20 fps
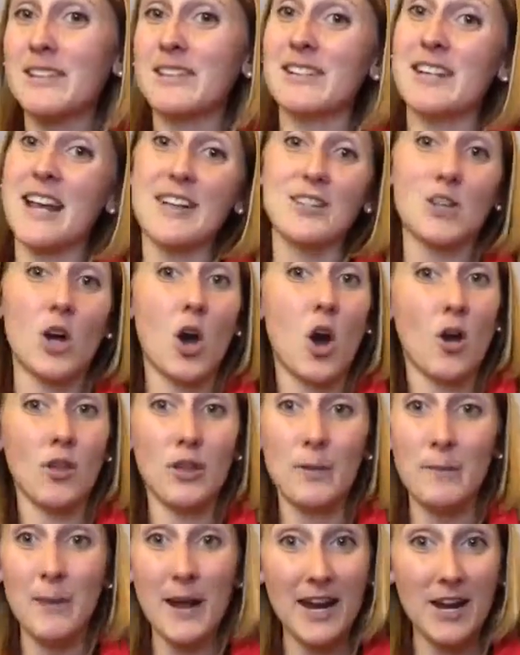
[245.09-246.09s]
because it takes all
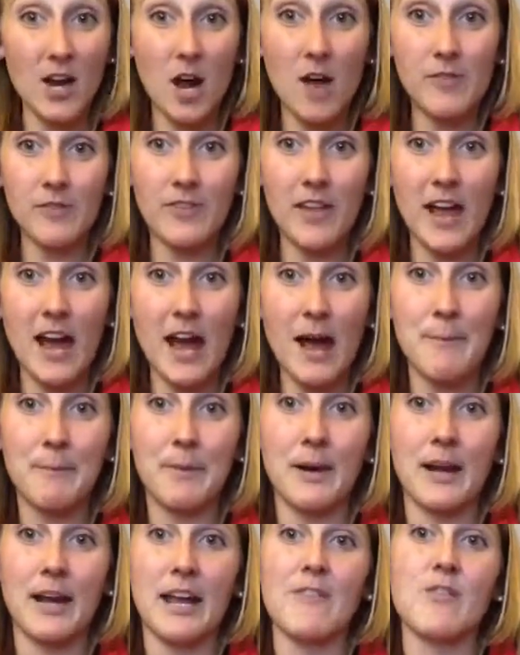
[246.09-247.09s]
the pain off of that,
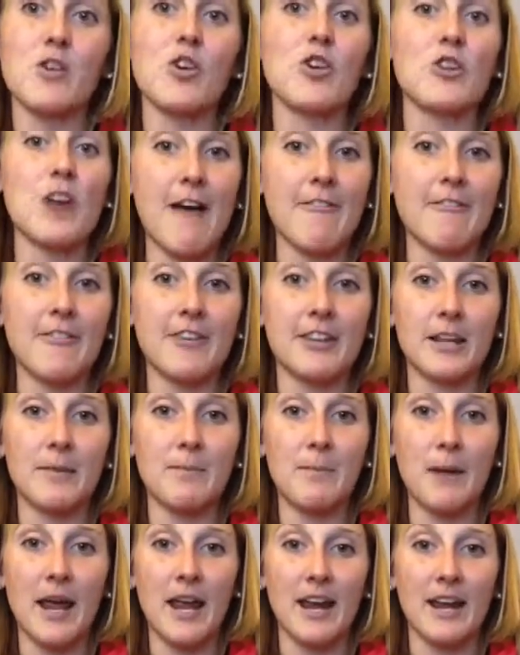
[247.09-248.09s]
but if you're not
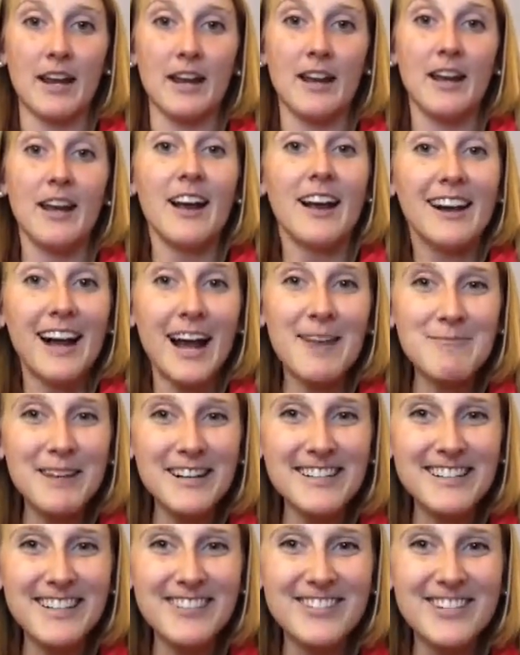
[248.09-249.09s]
feeling pain, God
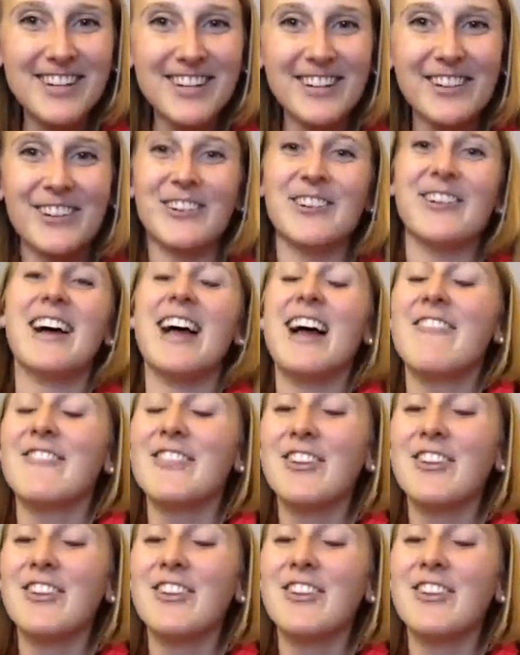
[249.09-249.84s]
bless you too.